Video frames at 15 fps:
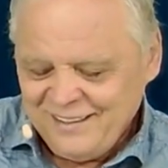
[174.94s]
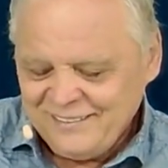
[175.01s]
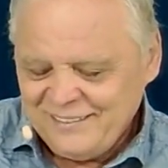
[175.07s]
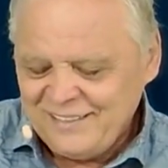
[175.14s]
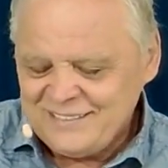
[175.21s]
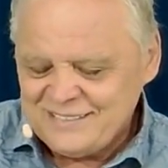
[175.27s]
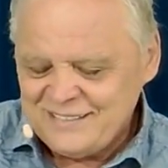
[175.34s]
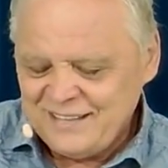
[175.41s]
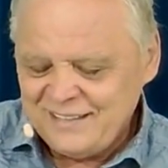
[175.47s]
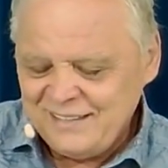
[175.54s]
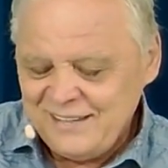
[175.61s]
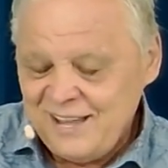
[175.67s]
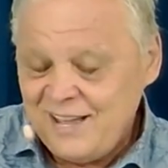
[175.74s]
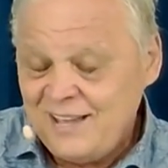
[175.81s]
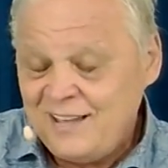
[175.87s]
And they said,
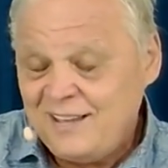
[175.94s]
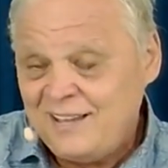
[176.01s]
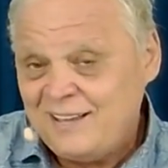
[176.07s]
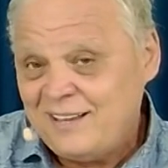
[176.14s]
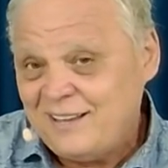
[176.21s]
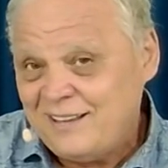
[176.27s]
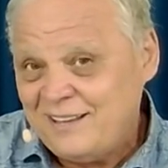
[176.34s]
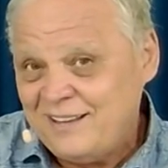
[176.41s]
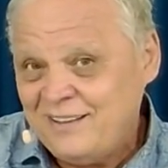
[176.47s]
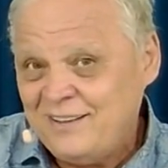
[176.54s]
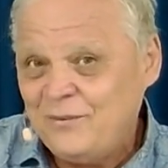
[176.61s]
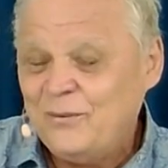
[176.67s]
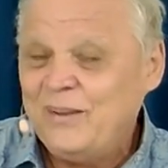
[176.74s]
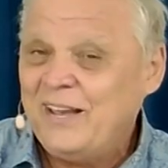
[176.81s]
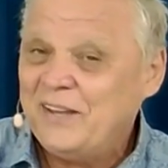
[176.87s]
Yeah,
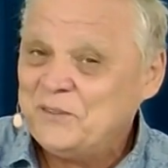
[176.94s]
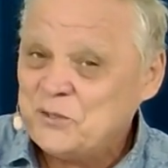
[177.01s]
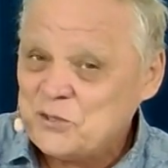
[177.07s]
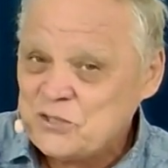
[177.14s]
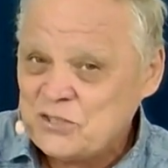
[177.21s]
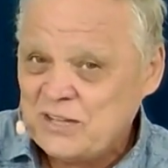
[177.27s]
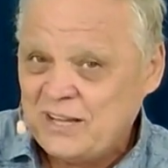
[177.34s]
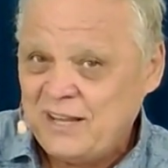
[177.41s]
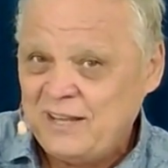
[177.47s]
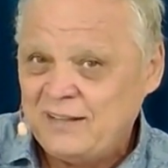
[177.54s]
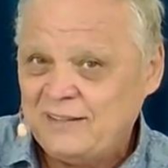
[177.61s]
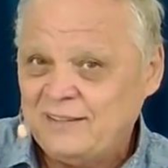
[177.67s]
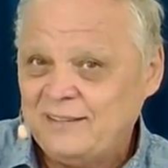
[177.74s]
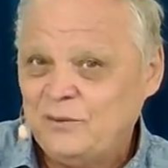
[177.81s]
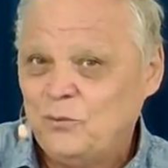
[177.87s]
we
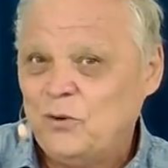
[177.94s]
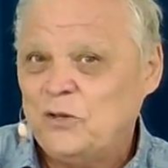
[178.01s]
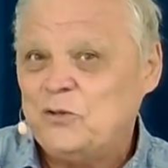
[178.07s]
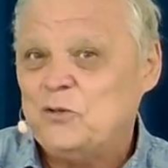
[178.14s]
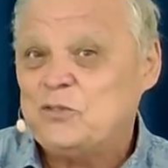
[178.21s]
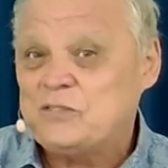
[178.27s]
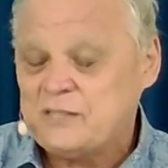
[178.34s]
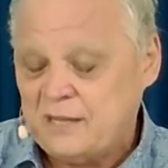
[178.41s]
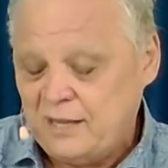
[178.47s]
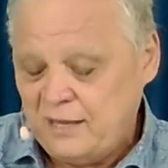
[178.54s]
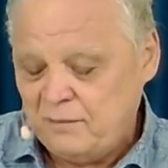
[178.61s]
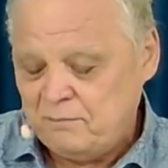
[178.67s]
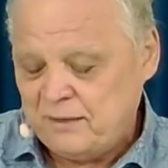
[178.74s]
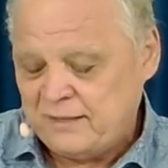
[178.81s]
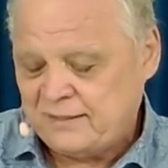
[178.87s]
understand what you
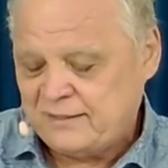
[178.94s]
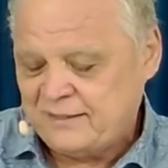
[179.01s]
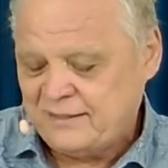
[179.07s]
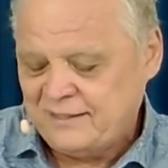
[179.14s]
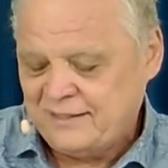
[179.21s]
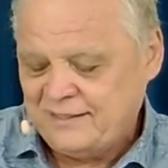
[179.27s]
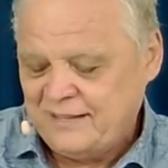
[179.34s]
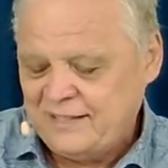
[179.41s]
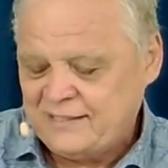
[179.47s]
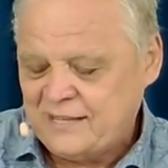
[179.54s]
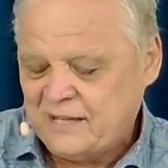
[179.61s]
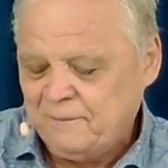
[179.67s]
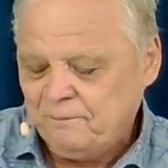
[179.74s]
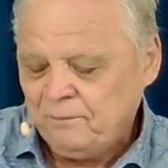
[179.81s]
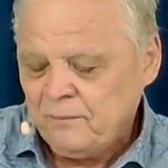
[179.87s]
say, but uh, they
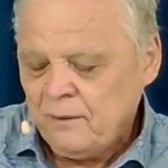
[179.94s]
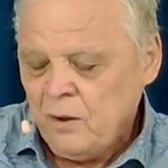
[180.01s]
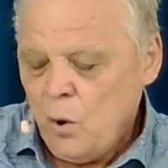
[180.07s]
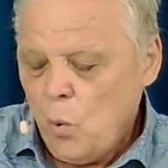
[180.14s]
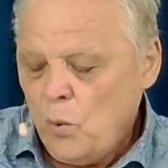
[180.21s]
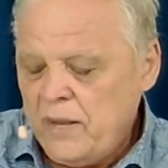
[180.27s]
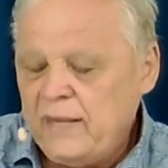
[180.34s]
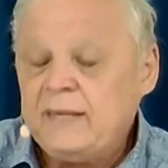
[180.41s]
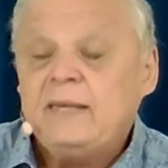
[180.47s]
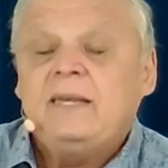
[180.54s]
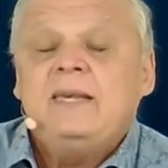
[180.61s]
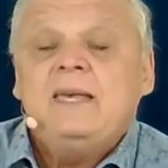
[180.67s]
said, We